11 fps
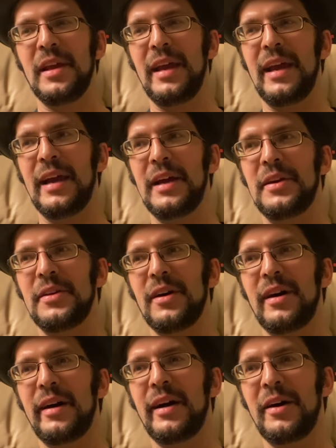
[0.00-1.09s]
And
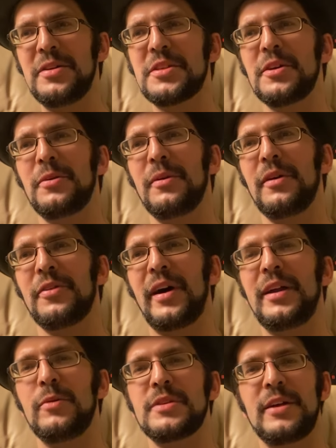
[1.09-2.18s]
I also
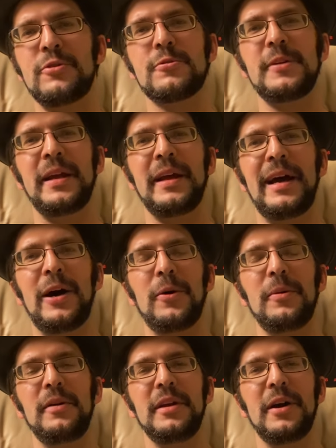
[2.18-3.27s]
thought it was interesting
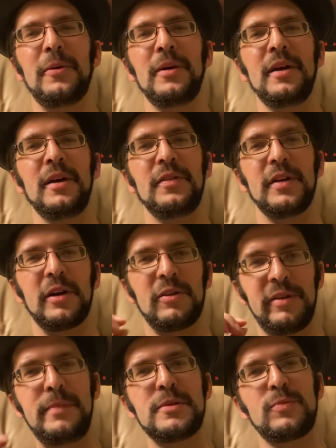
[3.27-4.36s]
how, the
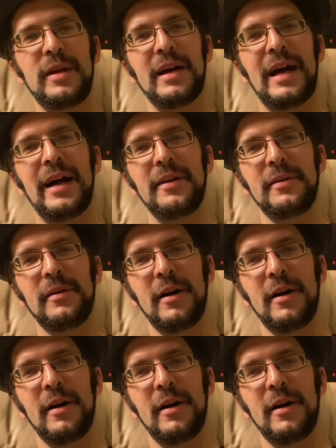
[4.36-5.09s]
glimpse we got